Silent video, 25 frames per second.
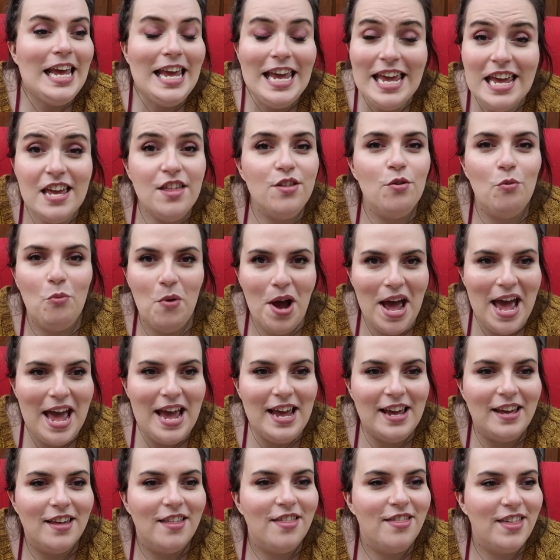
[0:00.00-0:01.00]
Either
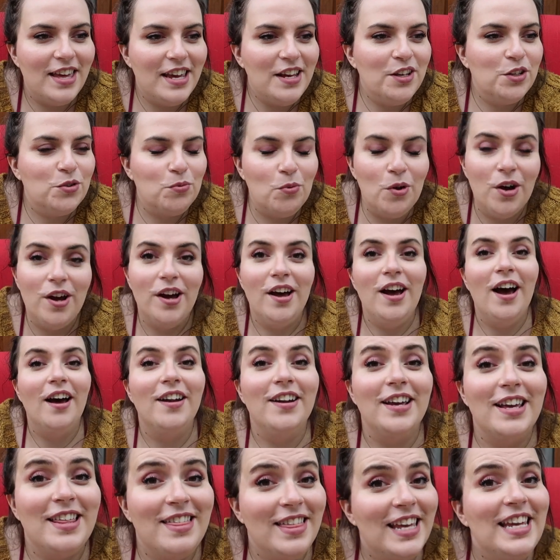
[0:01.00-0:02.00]
way, things were, and
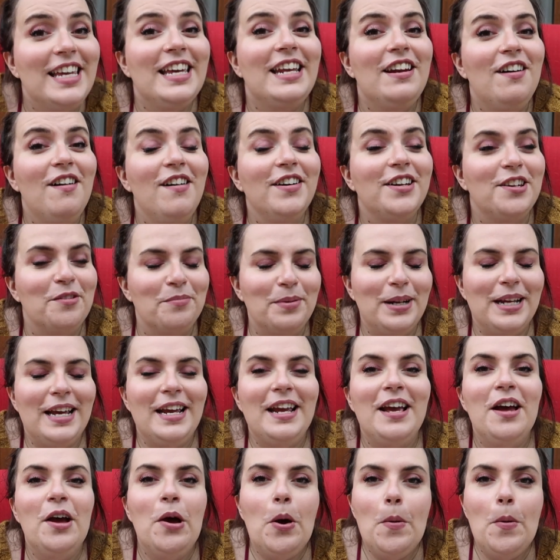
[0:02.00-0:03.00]
I think inarguably,